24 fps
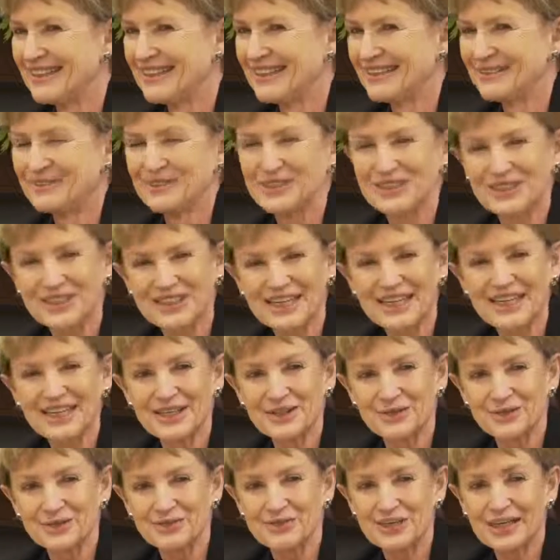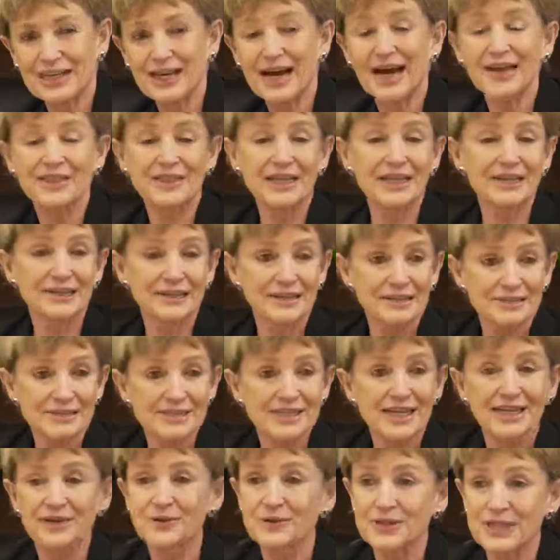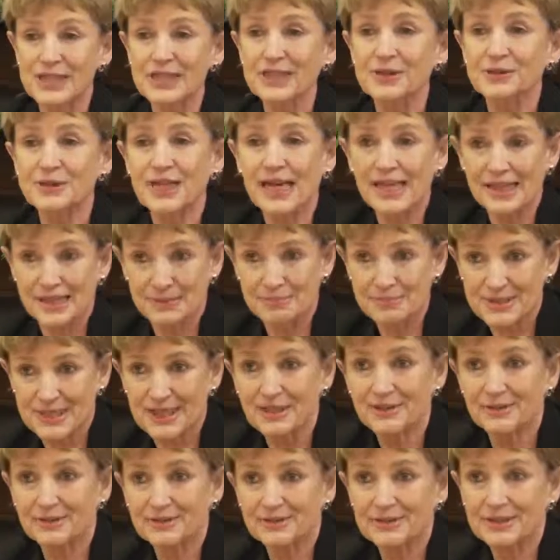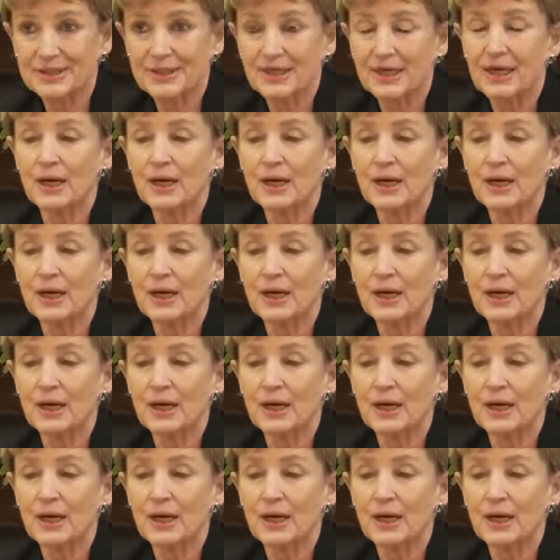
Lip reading: which is kind of interesting. I think sellers can do that themselves.